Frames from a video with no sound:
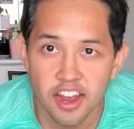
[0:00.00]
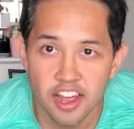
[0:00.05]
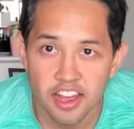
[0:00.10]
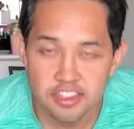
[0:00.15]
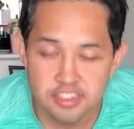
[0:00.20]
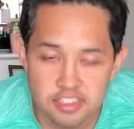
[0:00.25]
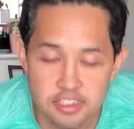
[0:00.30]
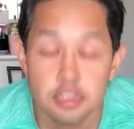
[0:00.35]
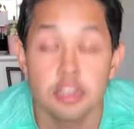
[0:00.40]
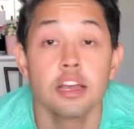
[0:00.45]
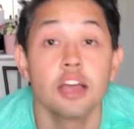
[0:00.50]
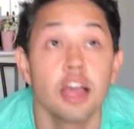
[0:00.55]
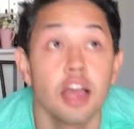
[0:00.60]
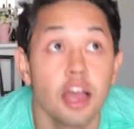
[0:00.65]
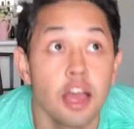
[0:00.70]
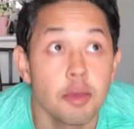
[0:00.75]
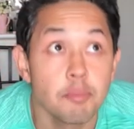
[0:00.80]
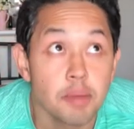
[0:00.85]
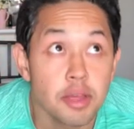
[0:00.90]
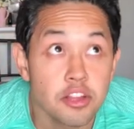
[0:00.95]
hands
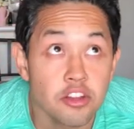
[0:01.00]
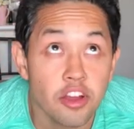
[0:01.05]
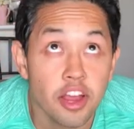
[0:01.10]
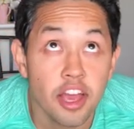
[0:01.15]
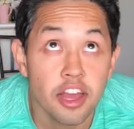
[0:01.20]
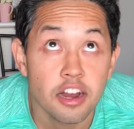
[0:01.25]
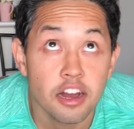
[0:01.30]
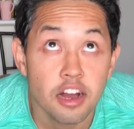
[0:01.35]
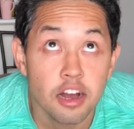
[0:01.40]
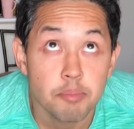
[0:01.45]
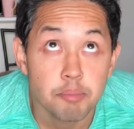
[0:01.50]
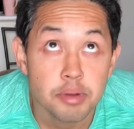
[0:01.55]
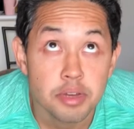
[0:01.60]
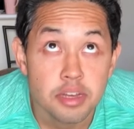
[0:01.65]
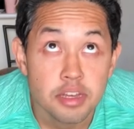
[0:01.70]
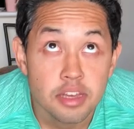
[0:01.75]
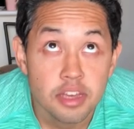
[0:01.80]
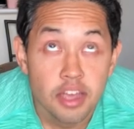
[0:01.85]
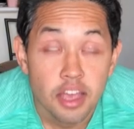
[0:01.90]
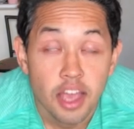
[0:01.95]
and bend your head up
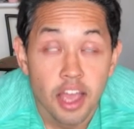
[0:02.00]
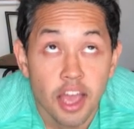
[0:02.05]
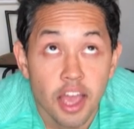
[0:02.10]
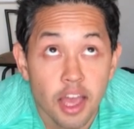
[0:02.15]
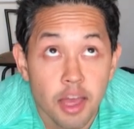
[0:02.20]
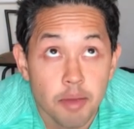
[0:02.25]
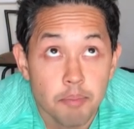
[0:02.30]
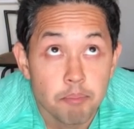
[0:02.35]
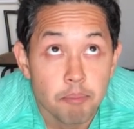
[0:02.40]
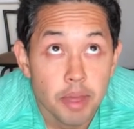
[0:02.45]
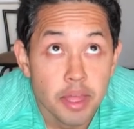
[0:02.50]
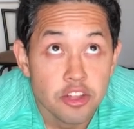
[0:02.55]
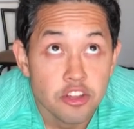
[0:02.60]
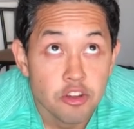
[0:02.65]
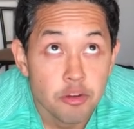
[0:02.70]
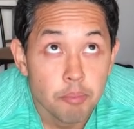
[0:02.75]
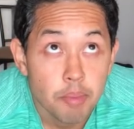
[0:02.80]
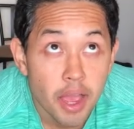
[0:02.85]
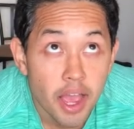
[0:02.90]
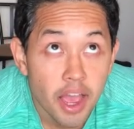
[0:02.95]
and bend
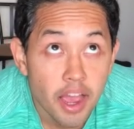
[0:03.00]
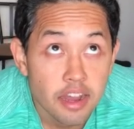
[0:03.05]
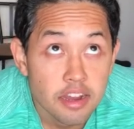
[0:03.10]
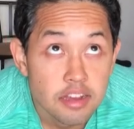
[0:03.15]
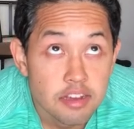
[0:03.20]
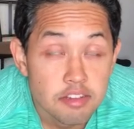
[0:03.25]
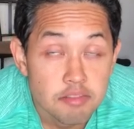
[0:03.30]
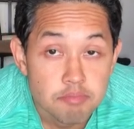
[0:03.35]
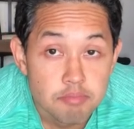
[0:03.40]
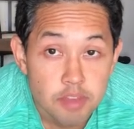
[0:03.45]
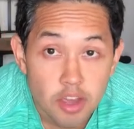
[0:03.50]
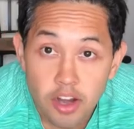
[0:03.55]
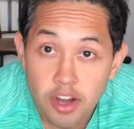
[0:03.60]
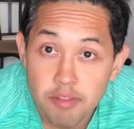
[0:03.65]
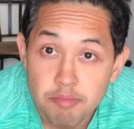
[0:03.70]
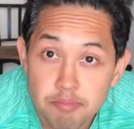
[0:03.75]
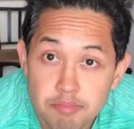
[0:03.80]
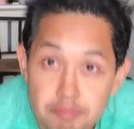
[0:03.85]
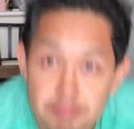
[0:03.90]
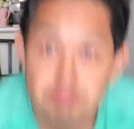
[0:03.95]
your back. All right?
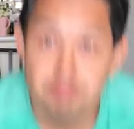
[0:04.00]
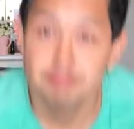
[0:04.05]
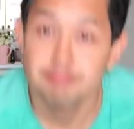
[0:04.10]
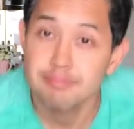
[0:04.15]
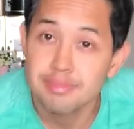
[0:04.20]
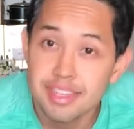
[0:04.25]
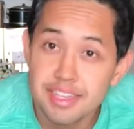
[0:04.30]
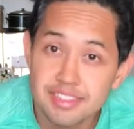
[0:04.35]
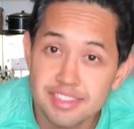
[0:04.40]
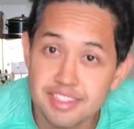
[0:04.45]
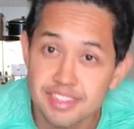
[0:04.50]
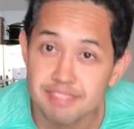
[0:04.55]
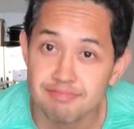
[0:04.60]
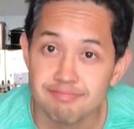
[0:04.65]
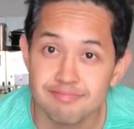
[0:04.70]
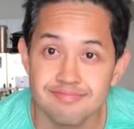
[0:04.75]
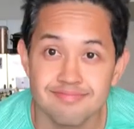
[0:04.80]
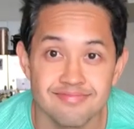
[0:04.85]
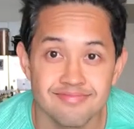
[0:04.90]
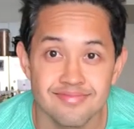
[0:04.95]
Easy.
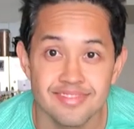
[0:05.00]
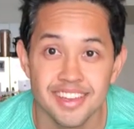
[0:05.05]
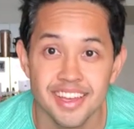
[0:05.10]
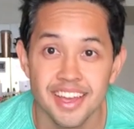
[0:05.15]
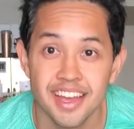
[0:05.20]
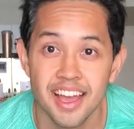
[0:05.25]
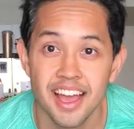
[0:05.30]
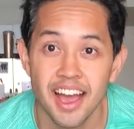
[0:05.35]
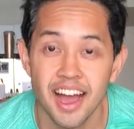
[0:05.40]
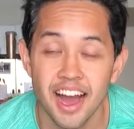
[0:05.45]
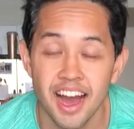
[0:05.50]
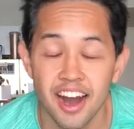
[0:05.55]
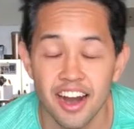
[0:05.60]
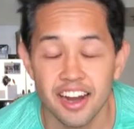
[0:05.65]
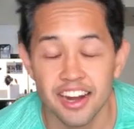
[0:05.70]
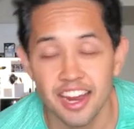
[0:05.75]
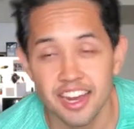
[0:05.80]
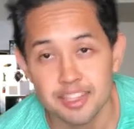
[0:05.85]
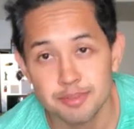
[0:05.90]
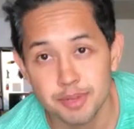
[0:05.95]
All
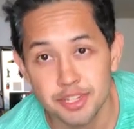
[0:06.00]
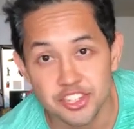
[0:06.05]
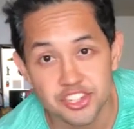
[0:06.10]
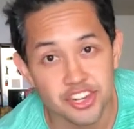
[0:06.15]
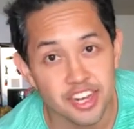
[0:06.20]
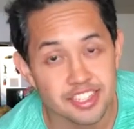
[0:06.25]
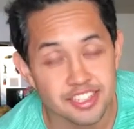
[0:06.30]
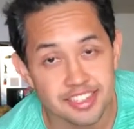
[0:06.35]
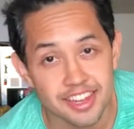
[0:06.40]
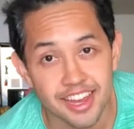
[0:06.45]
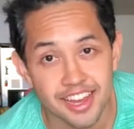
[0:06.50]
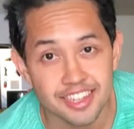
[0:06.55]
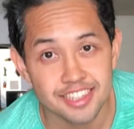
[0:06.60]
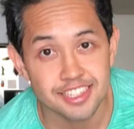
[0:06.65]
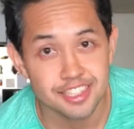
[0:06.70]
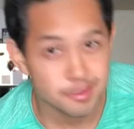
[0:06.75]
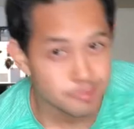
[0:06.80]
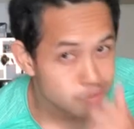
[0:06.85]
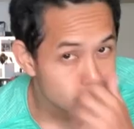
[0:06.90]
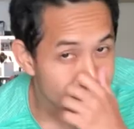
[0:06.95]
right, guys, make sure you guys like,
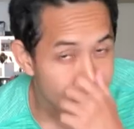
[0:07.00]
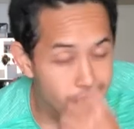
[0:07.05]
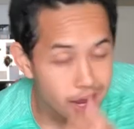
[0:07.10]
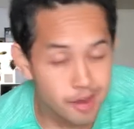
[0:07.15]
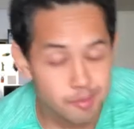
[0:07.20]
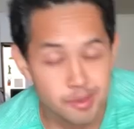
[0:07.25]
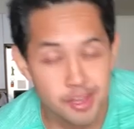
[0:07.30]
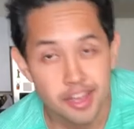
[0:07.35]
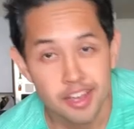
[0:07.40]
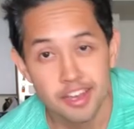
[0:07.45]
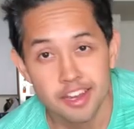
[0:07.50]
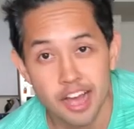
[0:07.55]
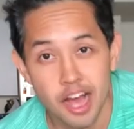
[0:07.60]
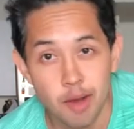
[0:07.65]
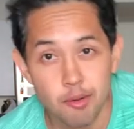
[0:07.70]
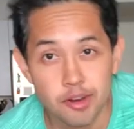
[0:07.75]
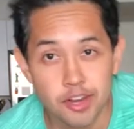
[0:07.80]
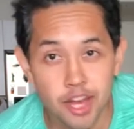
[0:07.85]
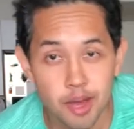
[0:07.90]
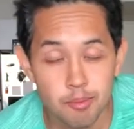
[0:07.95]
subscribe,
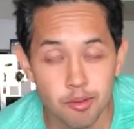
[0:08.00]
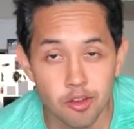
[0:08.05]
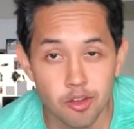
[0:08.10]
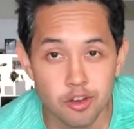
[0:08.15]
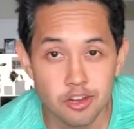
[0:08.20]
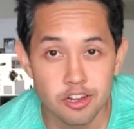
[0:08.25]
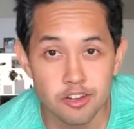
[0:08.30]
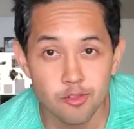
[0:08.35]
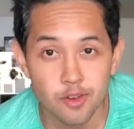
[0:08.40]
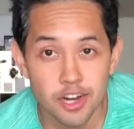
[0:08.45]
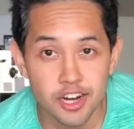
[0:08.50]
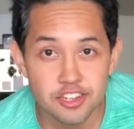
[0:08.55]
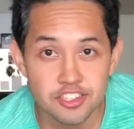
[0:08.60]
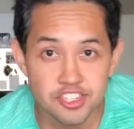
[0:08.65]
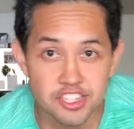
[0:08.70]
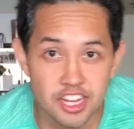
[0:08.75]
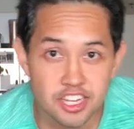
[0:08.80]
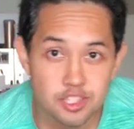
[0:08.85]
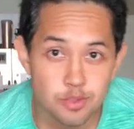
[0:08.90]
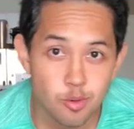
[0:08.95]
comment down below what
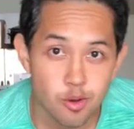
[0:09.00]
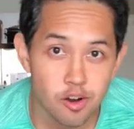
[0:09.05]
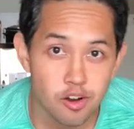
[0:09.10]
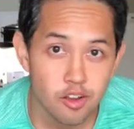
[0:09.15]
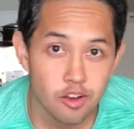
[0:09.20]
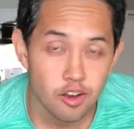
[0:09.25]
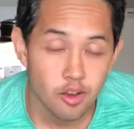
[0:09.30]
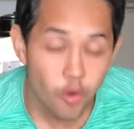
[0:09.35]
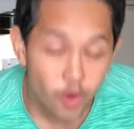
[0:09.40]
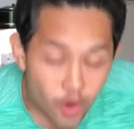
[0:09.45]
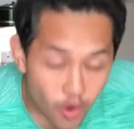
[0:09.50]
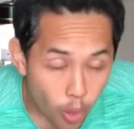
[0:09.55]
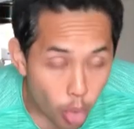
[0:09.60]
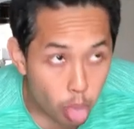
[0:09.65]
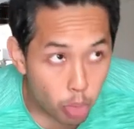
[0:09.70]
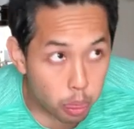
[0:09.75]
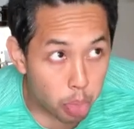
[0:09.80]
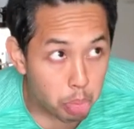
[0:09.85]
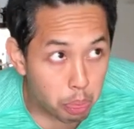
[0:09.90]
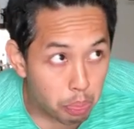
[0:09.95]
else you guys want
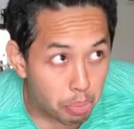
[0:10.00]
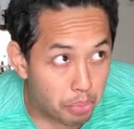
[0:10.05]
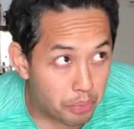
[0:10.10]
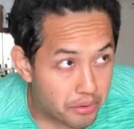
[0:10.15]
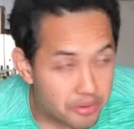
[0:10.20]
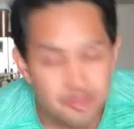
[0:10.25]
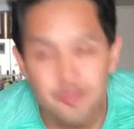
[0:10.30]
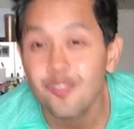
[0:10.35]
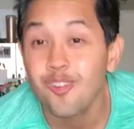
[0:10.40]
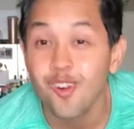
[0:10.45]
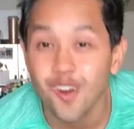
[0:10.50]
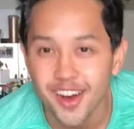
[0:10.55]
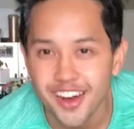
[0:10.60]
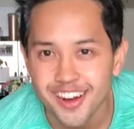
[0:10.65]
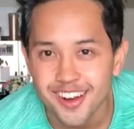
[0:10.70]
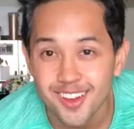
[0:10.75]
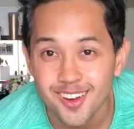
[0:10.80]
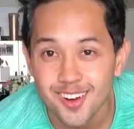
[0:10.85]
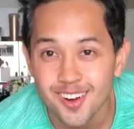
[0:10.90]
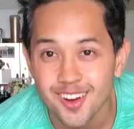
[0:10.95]

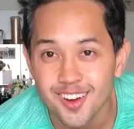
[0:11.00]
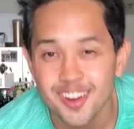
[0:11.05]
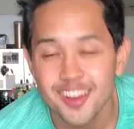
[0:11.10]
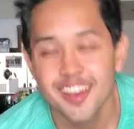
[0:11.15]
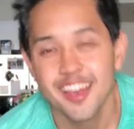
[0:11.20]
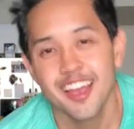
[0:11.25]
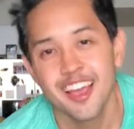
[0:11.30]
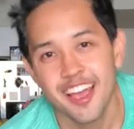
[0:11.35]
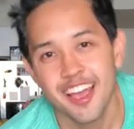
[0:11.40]
to learn.